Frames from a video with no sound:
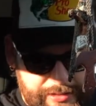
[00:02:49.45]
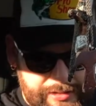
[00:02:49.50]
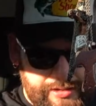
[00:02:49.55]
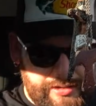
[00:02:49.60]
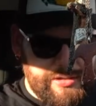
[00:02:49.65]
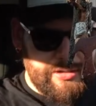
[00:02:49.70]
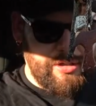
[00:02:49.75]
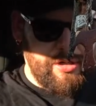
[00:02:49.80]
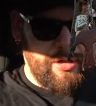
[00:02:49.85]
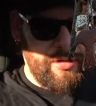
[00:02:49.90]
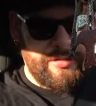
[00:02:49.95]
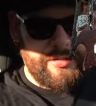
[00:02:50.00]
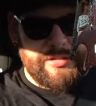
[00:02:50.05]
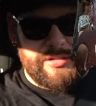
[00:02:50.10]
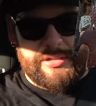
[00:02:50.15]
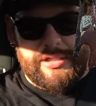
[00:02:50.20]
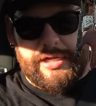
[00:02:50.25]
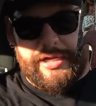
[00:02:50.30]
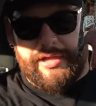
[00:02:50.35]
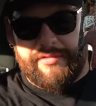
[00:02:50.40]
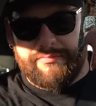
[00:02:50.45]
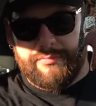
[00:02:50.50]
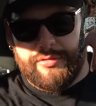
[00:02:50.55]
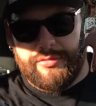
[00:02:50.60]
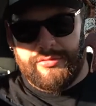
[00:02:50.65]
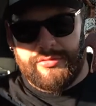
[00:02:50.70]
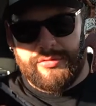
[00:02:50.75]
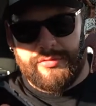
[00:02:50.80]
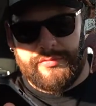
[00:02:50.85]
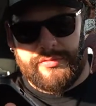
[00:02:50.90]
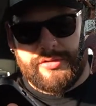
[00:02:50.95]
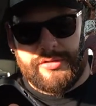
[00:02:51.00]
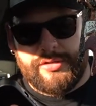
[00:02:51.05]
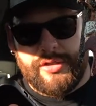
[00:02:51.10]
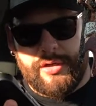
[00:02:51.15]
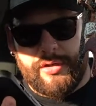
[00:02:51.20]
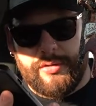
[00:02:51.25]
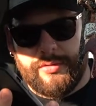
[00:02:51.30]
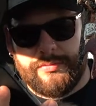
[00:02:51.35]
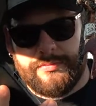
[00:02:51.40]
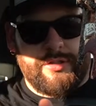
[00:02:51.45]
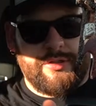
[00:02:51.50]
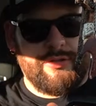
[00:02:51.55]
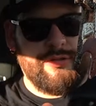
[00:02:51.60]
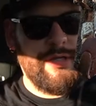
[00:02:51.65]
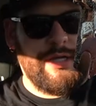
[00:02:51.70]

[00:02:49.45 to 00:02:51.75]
this car does not have Bluetooth, so you